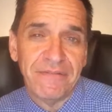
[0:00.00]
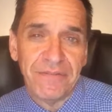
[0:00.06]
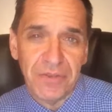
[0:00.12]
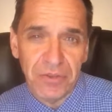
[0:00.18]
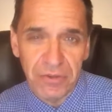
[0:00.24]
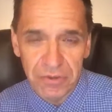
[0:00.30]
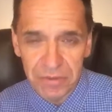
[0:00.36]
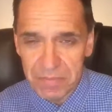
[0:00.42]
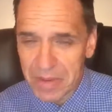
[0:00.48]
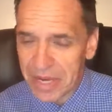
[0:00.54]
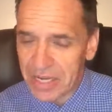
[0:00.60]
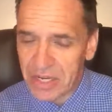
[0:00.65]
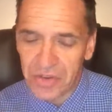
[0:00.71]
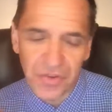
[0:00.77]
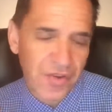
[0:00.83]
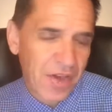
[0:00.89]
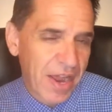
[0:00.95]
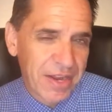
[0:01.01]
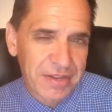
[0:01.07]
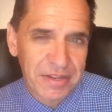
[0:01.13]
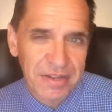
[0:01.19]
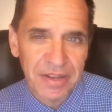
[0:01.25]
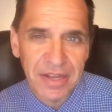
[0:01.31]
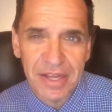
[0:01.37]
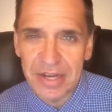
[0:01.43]
you my direct
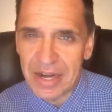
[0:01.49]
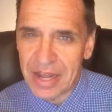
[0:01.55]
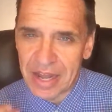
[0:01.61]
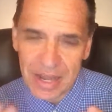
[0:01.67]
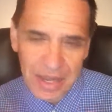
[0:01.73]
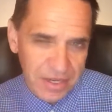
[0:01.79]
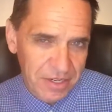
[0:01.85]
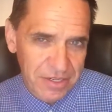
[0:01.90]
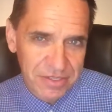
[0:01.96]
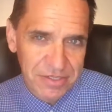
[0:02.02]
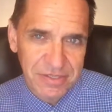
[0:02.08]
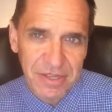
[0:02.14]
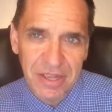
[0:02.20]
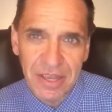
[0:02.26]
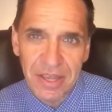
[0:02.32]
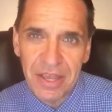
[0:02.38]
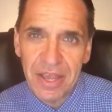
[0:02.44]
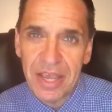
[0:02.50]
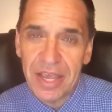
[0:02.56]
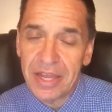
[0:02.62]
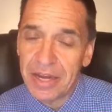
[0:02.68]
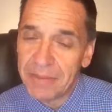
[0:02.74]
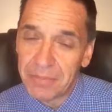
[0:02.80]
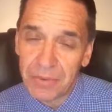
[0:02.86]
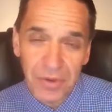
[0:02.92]
and honest,
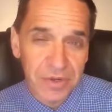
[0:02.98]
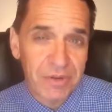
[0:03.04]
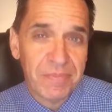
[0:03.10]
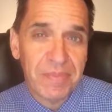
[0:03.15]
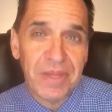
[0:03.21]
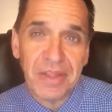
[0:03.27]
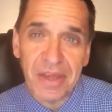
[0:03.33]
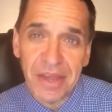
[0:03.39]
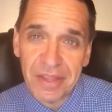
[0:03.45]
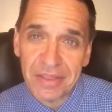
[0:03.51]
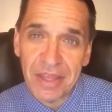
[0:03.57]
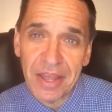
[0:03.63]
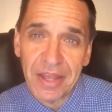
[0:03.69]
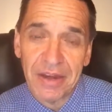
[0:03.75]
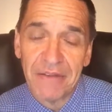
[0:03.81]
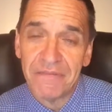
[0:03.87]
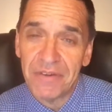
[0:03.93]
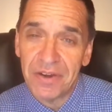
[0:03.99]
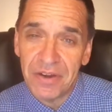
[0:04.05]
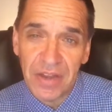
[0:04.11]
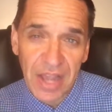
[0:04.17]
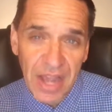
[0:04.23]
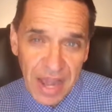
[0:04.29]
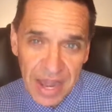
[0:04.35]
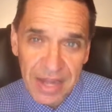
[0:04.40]
and I'm going to be like that,
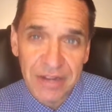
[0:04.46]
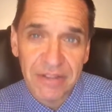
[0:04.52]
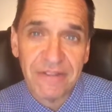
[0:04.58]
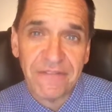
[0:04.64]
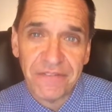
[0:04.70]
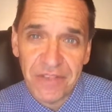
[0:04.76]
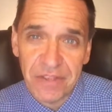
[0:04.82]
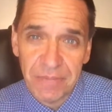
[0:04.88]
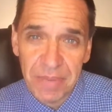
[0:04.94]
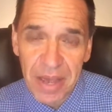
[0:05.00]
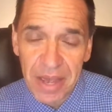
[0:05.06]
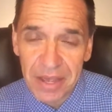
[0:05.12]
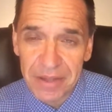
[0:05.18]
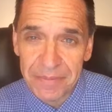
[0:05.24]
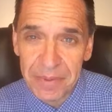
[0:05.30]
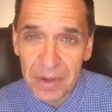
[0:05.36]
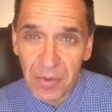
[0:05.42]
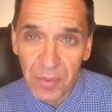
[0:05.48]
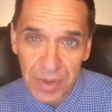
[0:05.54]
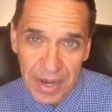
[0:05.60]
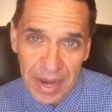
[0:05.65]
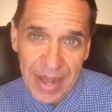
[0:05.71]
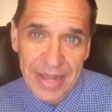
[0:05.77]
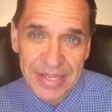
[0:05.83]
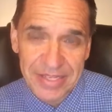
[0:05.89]
very honest feedback about what
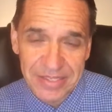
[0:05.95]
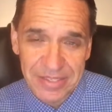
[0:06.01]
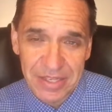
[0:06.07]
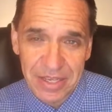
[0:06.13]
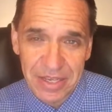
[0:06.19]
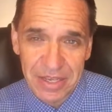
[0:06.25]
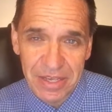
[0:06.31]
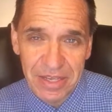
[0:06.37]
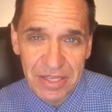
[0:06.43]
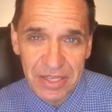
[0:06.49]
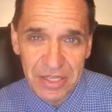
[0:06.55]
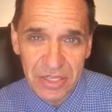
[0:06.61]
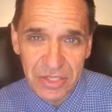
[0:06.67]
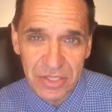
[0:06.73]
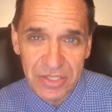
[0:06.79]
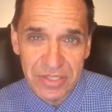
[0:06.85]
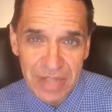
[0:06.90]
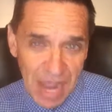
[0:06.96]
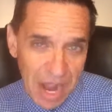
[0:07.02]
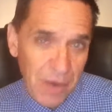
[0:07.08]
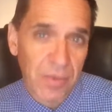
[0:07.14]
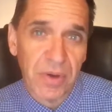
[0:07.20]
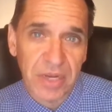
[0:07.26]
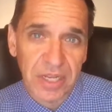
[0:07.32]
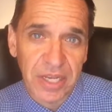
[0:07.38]
I see is not
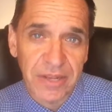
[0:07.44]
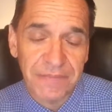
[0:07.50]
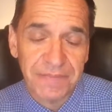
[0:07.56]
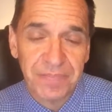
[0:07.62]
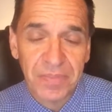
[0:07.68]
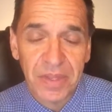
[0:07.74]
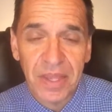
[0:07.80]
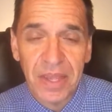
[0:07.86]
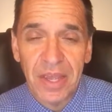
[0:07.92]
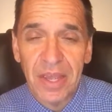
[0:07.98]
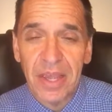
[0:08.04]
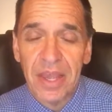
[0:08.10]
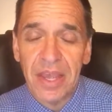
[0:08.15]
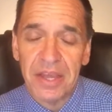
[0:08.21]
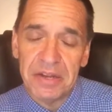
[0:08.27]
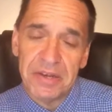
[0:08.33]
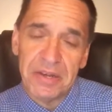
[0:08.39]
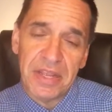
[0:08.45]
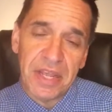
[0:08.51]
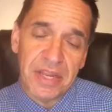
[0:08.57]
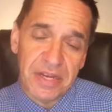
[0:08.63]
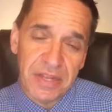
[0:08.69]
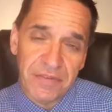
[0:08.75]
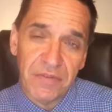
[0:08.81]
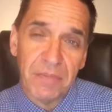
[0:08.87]
working,
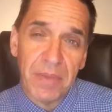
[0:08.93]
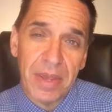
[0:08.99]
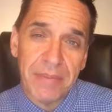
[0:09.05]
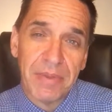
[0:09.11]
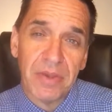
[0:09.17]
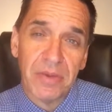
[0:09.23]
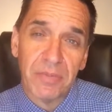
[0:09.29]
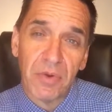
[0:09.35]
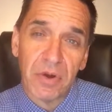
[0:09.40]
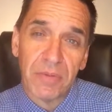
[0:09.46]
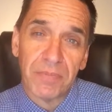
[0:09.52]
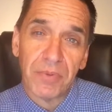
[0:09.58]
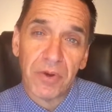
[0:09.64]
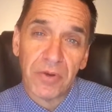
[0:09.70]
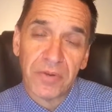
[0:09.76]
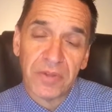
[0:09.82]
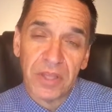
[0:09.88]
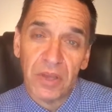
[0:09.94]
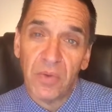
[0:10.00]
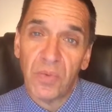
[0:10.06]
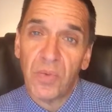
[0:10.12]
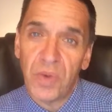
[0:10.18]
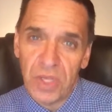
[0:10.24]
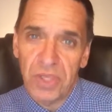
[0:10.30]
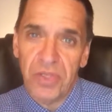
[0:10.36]
and even maybe more importantly,
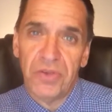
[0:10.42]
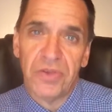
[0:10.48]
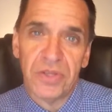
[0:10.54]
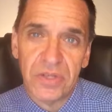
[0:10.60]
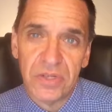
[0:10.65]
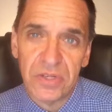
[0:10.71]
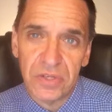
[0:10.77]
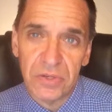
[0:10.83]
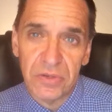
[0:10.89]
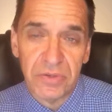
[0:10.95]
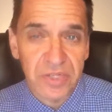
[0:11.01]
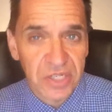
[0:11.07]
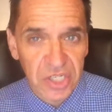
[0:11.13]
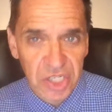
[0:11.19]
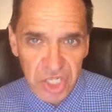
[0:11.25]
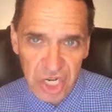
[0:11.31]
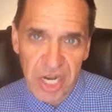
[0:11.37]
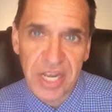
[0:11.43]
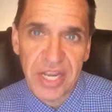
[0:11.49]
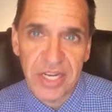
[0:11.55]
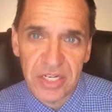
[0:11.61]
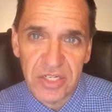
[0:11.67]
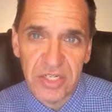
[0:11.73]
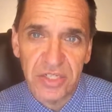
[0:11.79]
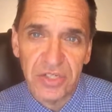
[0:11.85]
what you can do to
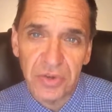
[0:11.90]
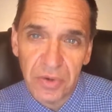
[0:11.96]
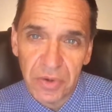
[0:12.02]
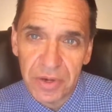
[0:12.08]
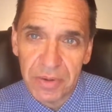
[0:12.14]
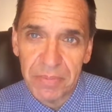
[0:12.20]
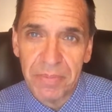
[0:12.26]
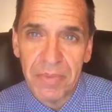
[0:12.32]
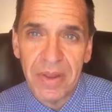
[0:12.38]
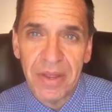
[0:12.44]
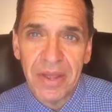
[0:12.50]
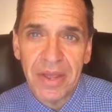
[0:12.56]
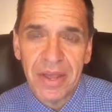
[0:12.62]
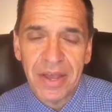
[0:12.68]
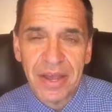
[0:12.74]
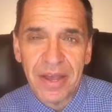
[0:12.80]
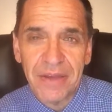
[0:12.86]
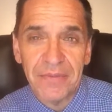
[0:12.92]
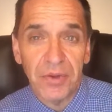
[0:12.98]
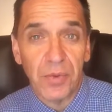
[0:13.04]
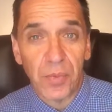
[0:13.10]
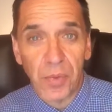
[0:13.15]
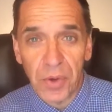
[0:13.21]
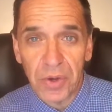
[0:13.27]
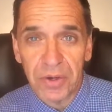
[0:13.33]
change your
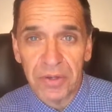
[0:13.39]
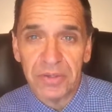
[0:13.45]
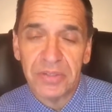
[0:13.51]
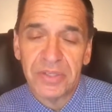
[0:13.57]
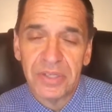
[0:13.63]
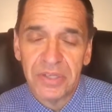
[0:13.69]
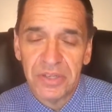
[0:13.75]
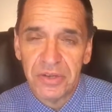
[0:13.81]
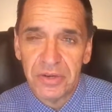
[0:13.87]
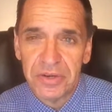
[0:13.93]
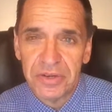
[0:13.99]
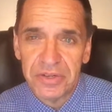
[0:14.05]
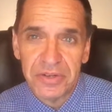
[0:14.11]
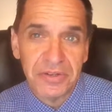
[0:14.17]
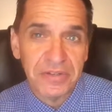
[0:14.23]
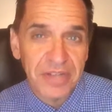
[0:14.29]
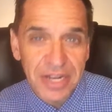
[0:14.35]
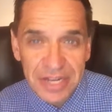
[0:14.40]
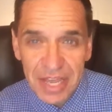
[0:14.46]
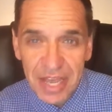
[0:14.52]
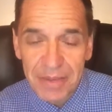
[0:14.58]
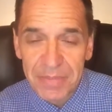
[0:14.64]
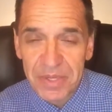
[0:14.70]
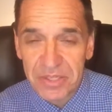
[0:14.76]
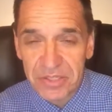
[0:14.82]
world, your
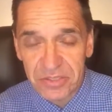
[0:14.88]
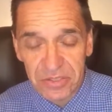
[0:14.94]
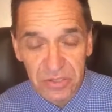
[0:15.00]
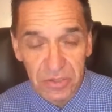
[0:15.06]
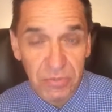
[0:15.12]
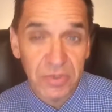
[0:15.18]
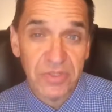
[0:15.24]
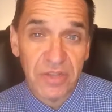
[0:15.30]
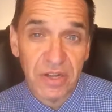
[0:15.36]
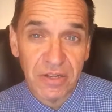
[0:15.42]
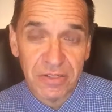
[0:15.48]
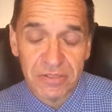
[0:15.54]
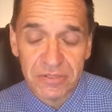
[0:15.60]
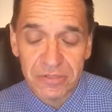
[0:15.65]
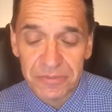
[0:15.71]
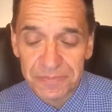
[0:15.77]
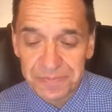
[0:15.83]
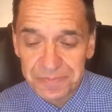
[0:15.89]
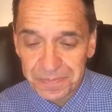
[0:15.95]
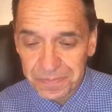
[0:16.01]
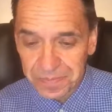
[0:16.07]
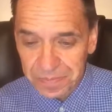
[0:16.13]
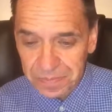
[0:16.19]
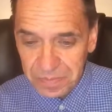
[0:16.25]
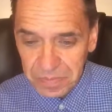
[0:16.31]
dynamics, your results.
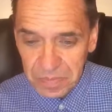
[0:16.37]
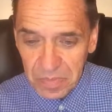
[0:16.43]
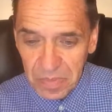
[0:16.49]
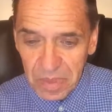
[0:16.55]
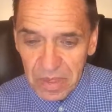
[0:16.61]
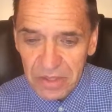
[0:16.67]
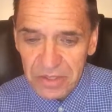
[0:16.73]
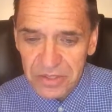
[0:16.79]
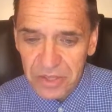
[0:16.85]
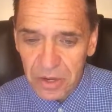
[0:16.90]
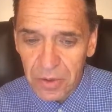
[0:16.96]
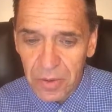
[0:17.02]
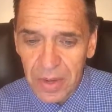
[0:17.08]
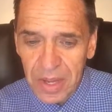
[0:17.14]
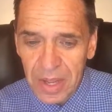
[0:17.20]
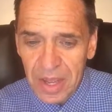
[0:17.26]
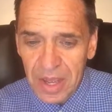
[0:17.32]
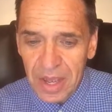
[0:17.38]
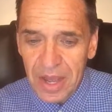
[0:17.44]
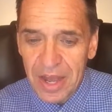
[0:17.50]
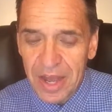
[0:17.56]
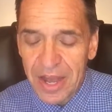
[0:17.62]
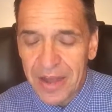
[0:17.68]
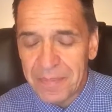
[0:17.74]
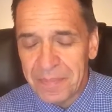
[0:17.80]
So
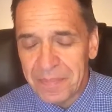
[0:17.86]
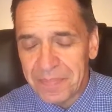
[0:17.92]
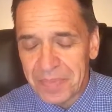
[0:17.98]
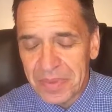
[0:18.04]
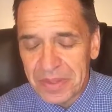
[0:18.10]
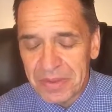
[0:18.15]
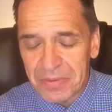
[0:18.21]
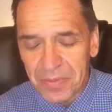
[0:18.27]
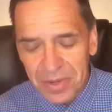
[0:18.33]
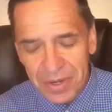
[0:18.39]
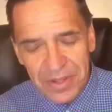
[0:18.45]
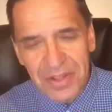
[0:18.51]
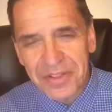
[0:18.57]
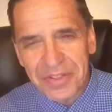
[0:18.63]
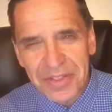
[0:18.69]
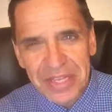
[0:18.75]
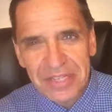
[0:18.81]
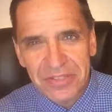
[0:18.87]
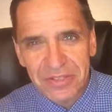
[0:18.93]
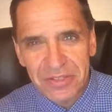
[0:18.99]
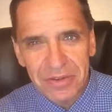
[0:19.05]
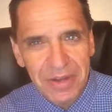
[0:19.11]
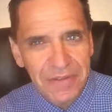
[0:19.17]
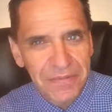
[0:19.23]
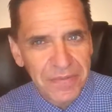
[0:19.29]
one of the things
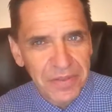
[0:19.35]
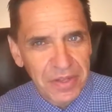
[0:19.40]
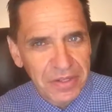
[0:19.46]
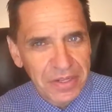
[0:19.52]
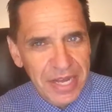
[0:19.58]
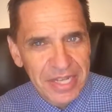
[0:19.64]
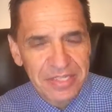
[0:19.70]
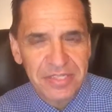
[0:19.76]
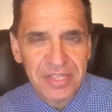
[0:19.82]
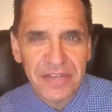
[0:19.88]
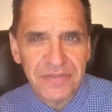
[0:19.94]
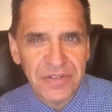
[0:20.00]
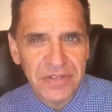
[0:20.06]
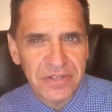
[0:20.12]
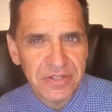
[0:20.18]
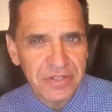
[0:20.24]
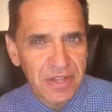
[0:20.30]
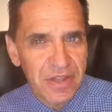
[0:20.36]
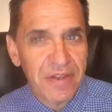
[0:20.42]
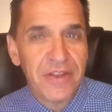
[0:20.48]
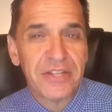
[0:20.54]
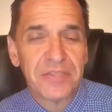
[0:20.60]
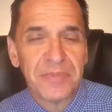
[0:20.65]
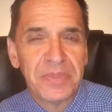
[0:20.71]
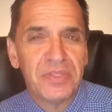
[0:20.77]
too, the last 7 years, I've
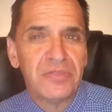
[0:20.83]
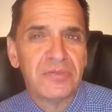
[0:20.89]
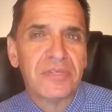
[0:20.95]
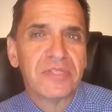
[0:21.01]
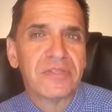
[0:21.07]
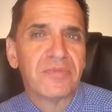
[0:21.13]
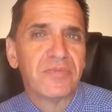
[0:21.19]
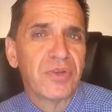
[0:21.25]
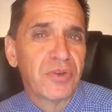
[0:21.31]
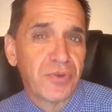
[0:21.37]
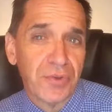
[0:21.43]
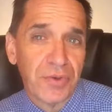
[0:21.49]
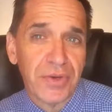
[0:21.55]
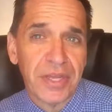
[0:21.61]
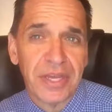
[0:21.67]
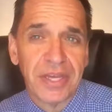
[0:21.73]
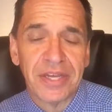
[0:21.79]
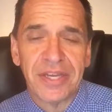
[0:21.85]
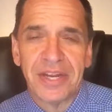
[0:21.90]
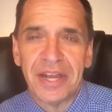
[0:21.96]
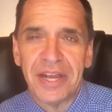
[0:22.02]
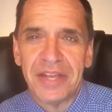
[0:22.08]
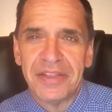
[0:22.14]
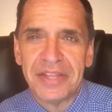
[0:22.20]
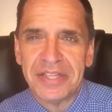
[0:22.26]
also been doing some recruiting, and
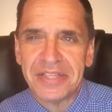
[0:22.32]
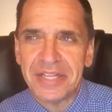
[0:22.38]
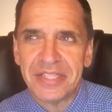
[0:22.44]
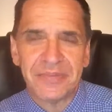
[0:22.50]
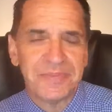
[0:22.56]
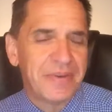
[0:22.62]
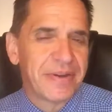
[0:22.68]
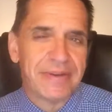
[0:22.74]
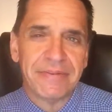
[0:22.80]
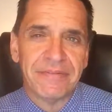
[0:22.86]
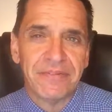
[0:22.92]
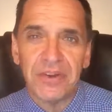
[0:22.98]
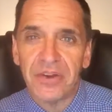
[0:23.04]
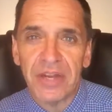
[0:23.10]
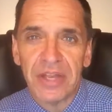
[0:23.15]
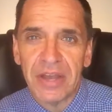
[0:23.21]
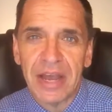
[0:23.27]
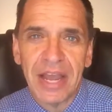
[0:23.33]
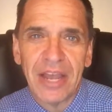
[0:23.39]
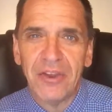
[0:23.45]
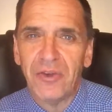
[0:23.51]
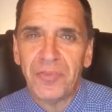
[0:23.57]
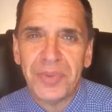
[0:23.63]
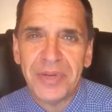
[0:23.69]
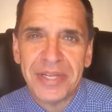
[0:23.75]
I think that's been a very
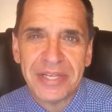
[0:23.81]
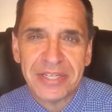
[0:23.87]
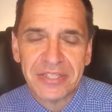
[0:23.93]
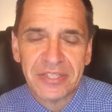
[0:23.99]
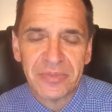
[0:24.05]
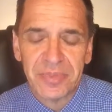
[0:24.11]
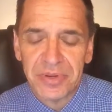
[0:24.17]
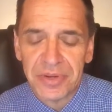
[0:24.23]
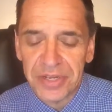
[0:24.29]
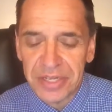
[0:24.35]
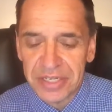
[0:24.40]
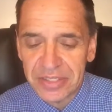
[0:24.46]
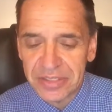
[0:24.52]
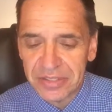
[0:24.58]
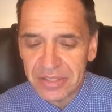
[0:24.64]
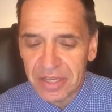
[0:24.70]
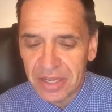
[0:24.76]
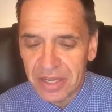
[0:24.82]
eye-opening experience.